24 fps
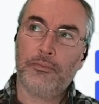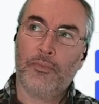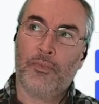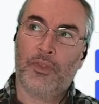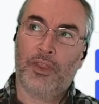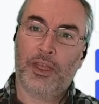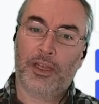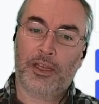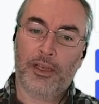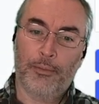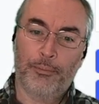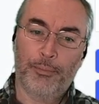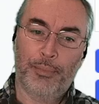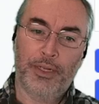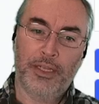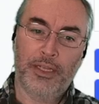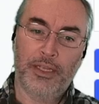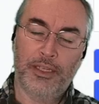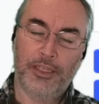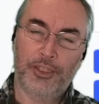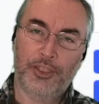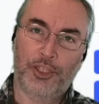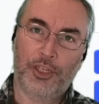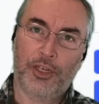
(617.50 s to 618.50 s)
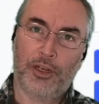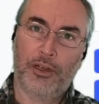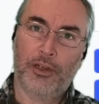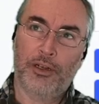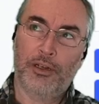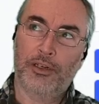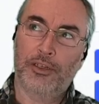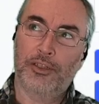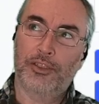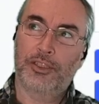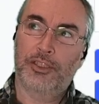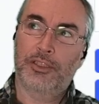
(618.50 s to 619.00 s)
the company in
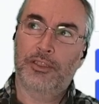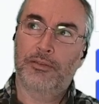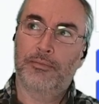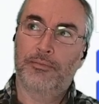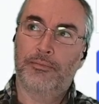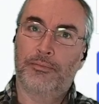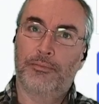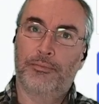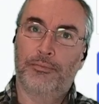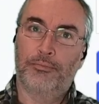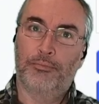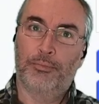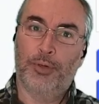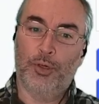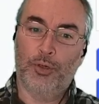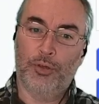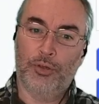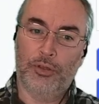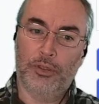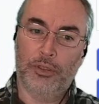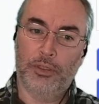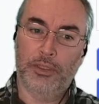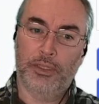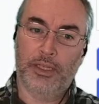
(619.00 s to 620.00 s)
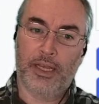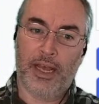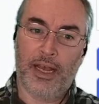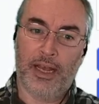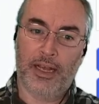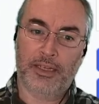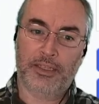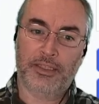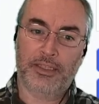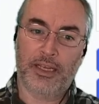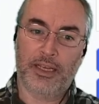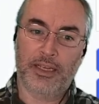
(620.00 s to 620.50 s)
charge pulled
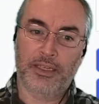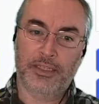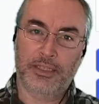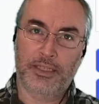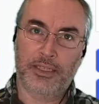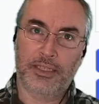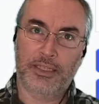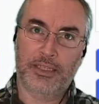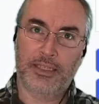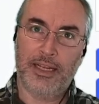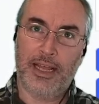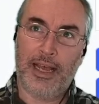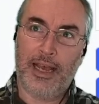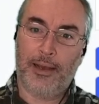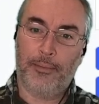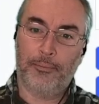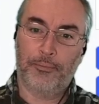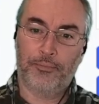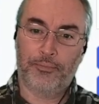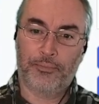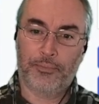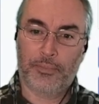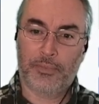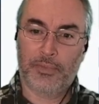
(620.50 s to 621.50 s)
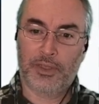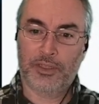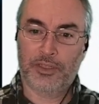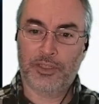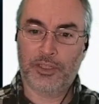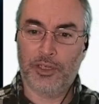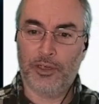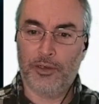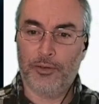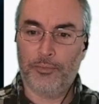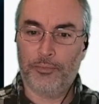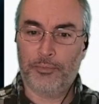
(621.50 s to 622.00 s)
access to Snap.
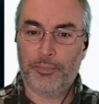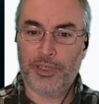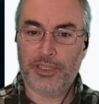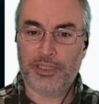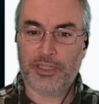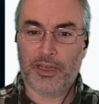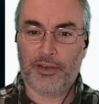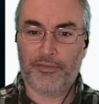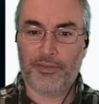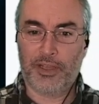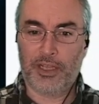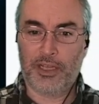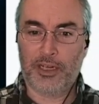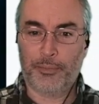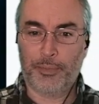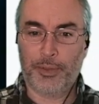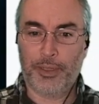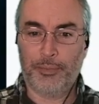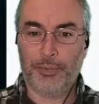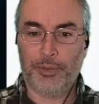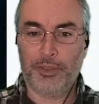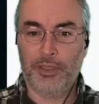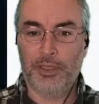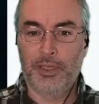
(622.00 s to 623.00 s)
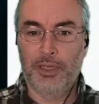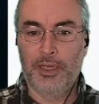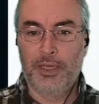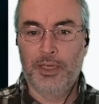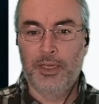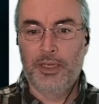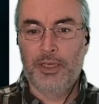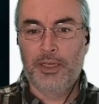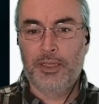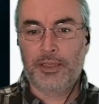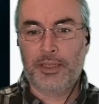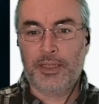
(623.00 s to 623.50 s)
So piss off a lot of people.
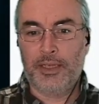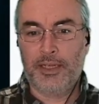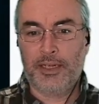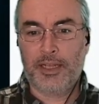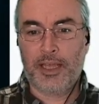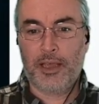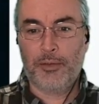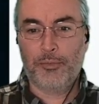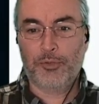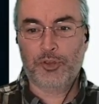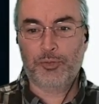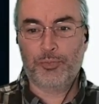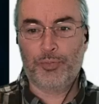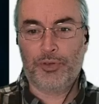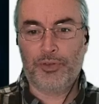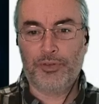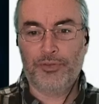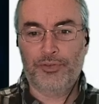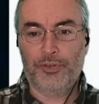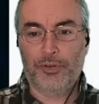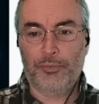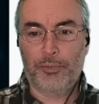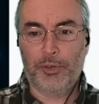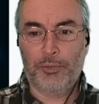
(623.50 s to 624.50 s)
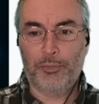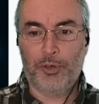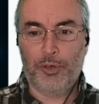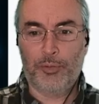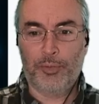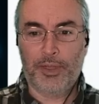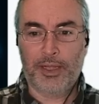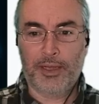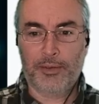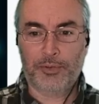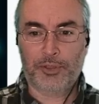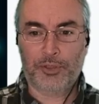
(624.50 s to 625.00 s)
The hit game was pulled from the
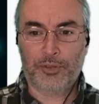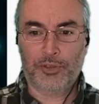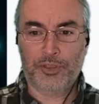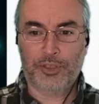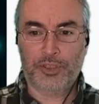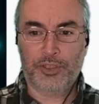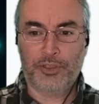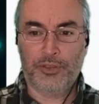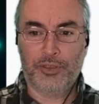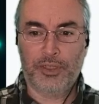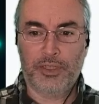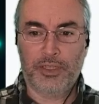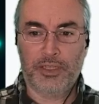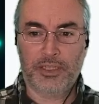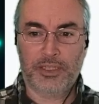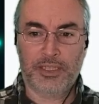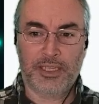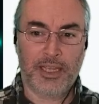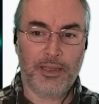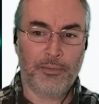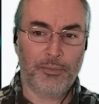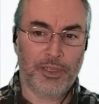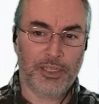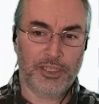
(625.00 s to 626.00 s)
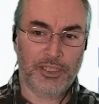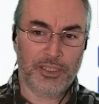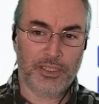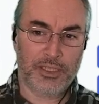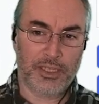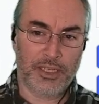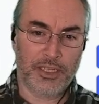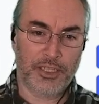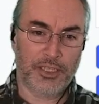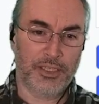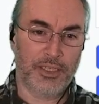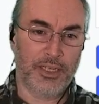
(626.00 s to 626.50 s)
mobile app stores due to the same
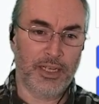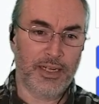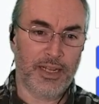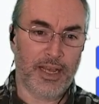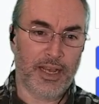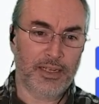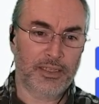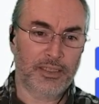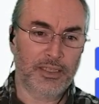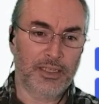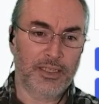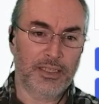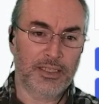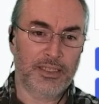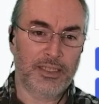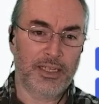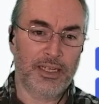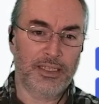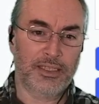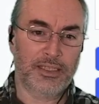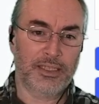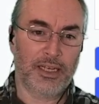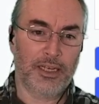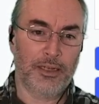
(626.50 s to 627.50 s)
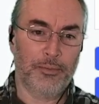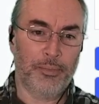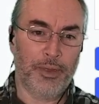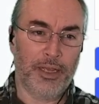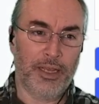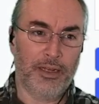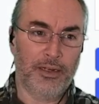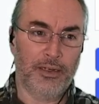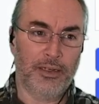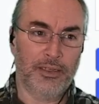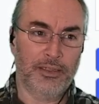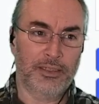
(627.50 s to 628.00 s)
legislation enacting a stateside
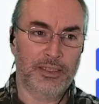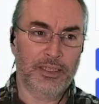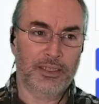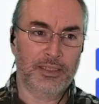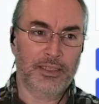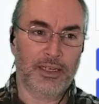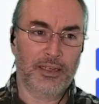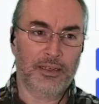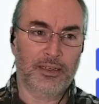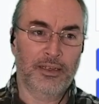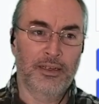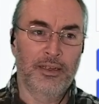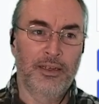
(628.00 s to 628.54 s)
ban on TikTok.